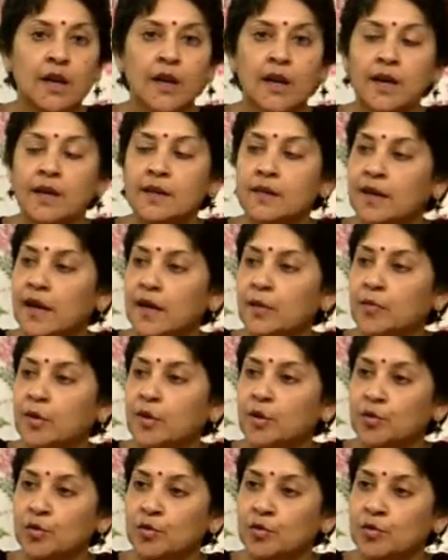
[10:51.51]
It can be
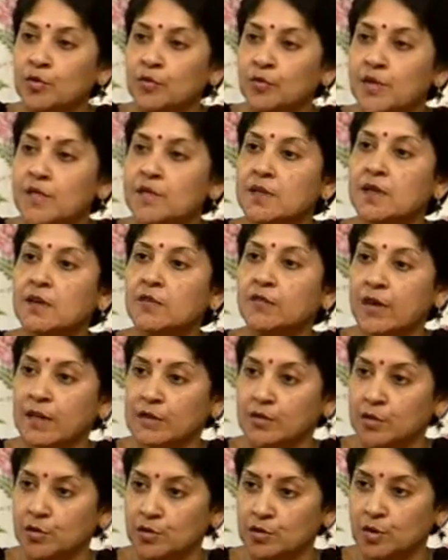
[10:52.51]
due to physical
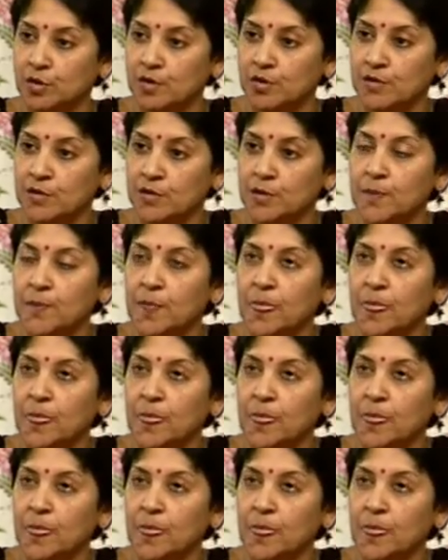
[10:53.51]
factors also.